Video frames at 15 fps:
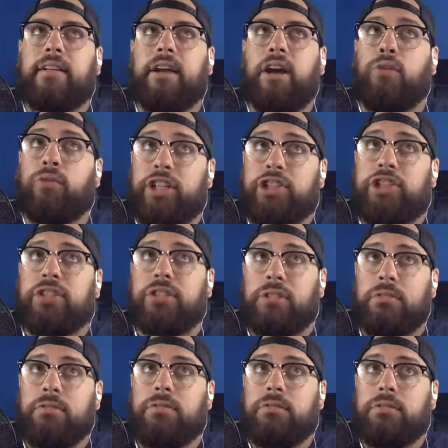
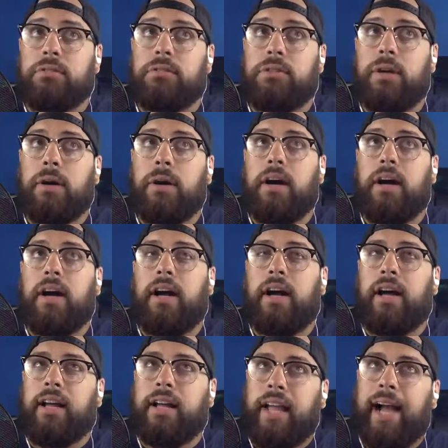Original.
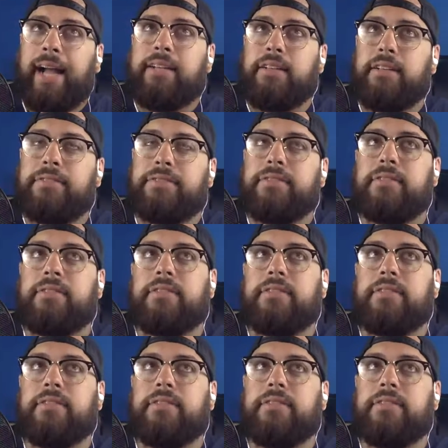Kind of.